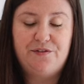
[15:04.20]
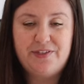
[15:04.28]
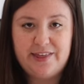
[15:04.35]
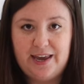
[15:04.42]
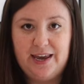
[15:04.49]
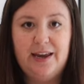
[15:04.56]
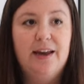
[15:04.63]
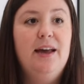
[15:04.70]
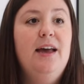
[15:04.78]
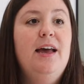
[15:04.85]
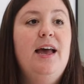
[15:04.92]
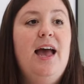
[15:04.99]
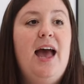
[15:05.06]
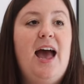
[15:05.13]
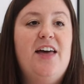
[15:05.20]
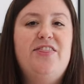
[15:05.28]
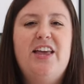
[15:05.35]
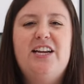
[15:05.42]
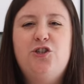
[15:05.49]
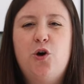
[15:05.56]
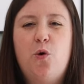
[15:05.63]
thing and
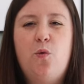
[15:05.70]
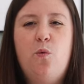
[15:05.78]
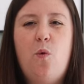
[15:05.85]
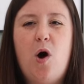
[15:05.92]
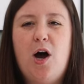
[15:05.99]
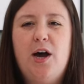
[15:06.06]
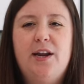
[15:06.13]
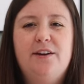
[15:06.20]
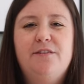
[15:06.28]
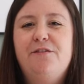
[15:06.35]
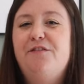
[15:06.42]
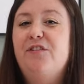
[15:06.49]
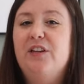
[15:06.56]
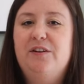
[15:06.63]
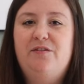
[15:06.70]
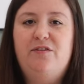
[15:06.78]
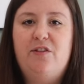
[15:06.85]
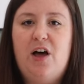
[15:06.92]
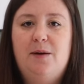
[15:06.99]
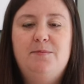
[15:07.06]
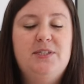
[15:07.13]
they don't want flip
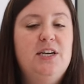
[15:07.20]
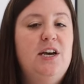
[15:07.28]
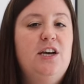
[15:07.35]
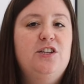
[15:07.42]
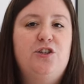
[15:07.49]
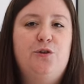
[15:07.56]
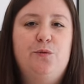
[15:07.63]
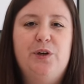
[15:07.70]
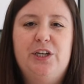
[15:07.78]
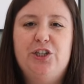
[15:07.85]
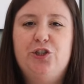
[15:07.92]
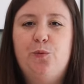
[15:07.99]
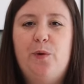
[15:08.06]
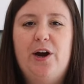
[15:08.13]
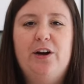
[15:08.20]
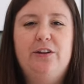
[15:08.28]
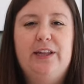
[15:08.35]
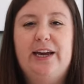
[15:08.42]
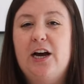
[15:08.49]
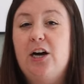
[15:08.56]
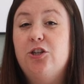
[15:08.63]
flops. So you really should wear
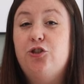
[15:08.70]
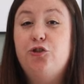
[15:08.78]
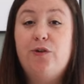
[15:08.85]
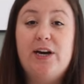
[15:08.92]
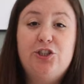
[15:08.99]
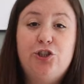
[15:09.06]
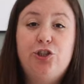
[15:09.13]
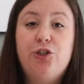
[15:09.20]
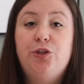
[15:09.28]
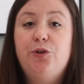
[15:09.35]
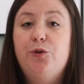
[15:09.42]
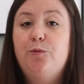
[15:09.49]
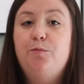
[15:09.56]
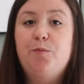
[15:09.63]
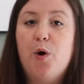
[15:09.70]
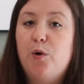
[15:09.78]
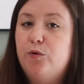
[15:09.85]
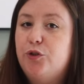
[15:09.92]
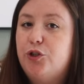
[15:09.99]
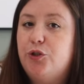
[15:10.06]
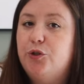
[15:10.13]
like a dress shoe,
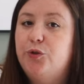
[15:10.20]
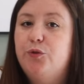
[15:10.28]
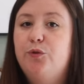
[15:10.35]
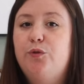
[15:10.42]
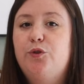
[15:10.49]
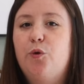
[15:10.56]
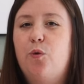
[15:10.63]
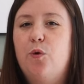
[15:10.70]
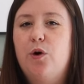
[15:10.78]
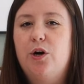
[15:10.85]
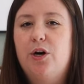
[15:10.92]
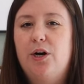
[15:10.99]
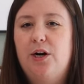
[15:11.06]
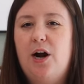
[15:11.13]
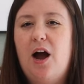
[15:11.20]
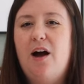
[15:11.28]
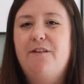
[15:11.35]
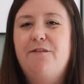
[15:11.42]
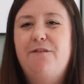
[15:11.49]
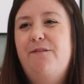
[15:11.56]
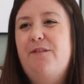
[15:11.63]
boat shoes, or
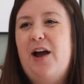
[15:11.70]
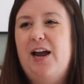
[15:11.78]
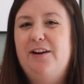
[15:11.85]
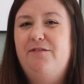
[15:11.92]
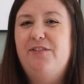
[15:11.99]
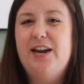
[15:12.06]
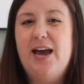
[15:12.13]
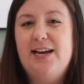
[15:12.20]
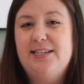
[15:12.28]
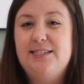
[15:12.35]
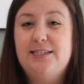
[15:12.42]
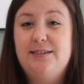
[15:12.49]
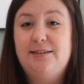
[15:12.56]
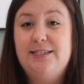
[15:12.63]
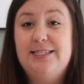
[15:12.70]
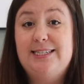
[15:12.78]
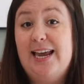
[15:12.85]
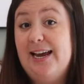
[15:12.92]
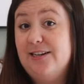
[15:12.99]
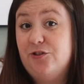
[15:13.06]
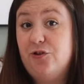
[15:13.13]
a kind of nice
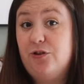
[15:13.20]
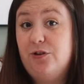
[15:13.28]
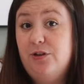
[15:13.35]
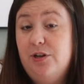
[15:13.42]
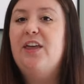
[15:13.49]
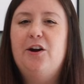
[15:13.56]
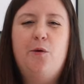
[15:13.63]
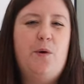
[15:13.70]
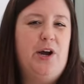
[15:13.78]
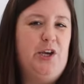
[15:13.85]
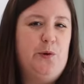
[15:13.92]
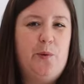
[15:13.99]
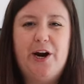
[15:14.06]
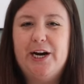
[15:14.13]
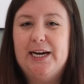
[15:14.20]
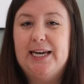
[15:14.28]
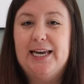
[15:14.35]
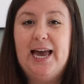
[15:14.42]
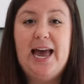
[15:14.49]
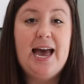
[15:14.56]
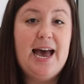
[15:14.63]
sandal. They don't want you
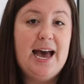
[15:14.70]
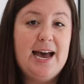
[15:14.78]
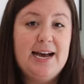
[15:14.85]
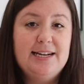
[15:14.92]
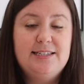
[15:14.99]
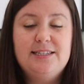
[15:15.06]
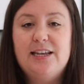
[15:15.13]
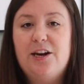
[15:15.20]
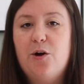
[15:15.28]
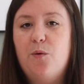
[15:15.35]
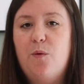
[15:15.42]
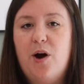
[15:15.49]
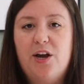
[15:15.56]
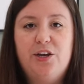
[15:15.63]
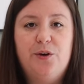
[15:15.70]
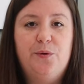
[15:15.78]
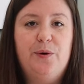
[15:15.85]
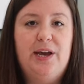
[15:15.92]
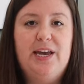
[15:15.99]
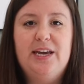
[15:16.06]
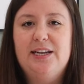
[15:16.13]
wearing hats. They don't want you
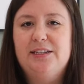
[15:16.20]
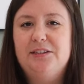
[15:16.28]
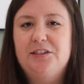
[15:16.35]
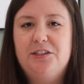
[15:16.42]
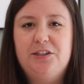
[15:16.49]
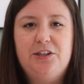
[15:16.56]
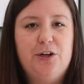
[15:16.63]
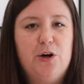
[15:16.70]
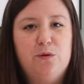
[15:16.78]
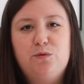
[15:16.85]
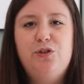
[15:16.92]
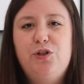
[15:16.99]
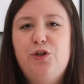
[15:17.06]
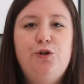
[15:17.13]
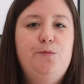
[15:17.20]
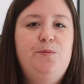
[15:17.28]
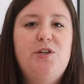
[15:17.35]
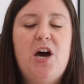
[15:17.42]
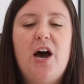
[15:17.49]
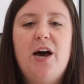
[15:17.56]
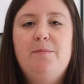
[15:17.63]
in, you know, tube
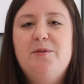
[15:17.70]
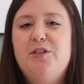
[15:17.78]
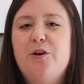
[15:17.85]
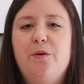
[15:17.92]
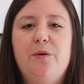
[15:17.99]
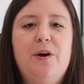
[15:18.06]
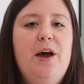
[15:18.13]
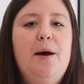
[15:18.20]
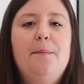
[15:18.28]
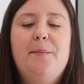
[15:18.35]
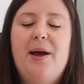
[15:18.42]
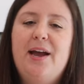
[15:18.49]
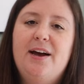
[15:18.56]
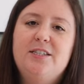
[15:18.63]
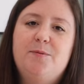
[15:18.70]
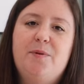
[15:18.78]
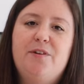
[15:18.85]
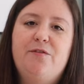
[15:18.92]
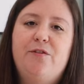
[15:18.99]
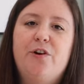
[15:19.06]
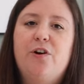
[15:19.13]
tops. So my
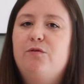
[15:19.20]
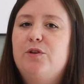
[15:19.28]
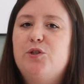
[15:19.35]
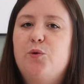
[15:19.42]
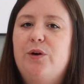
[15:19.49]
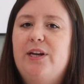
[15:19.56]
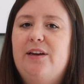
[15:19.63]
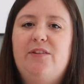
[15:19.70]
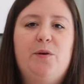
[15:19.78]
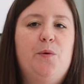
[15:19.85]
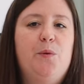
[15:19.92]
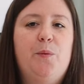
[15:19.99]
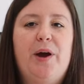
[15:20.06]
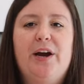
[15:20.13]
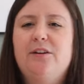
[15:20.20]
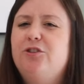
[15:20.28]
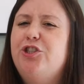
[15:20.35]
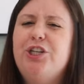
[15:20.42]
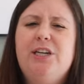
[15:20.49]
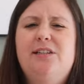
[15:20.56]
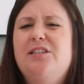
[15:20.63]
husband for resort evening would wear
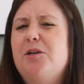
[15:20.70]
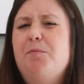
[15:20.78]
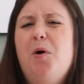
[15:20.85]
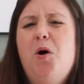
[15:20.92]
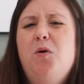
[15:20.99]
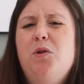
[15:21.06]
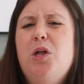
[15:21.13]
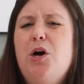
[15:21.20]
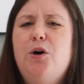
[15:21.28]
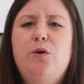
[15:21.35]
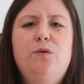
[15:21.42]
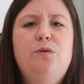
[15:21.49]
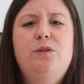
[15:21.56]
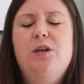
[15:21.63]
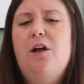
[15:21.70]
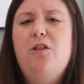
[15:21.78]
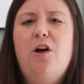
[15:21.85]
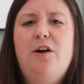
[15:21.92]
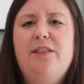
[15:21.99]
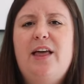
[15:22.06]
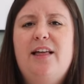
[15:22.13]
jeans and a polos
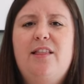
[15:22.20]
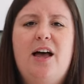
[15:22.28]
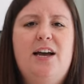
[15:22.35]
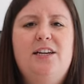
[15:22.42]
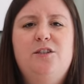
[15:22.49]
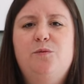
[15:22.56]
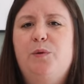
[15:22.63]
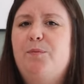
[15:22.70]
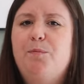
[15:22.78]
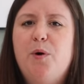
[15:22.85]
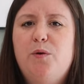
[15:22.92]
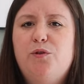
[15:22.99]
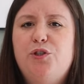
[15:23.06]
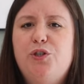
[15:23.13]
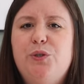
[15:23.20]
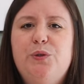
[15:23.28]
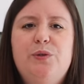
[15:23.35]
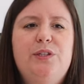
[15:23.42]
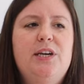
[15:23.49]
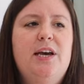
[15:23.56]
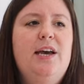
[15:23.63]
along that lines with boat
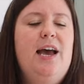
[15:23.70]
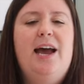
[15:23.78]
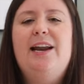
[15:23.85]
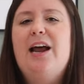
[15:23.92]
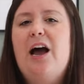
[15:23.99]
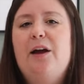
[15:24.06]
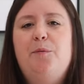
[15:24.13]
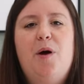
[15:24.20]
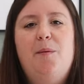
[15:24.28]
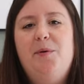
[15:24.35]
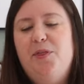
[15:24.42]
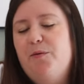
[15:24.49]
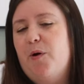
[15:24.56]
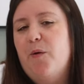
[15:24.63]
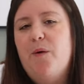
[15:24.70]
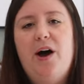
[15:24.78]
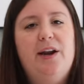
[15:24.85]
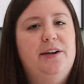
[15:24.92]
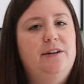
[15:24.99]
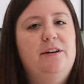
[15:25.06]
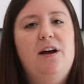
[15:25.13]
shoes. And I'd probably throw
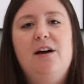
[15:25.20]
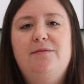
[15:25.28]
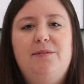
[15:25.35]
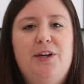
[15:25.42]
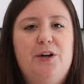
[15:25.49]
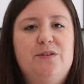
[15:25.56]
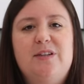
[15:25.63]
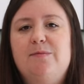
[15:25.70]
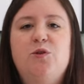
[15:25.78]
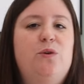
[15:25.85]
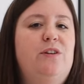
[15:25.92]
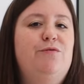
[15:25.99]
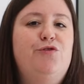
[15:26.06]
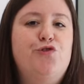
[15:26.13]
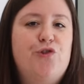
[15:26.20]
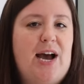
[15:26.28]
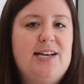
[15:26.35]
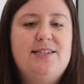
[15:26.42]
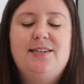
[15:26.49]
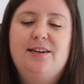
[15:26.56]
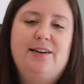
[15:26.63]
on, you know, some sort of
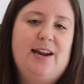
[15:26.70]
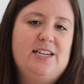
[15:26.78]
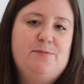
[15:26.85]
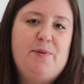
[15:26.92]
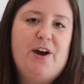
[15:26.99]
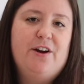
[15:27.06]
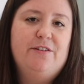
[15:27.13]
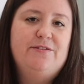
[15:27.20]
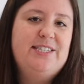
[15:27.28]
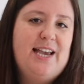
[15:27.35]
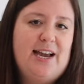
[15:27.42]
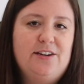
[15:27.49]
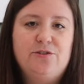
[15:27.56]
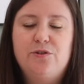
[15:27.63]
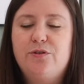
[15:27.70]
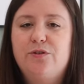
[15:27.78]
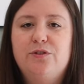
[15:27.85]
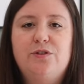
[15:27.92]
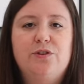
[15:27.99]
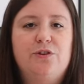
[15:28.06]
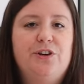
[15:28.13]
dress and a nice pair of
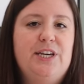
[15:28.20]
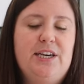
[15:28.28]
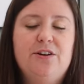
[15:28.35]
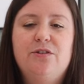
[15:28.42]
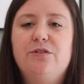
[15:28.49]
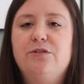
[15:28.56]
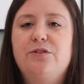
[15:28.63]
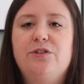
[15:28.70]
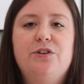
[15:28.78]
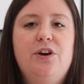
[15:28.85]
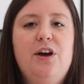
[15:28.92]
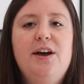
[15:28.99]
sandals or heels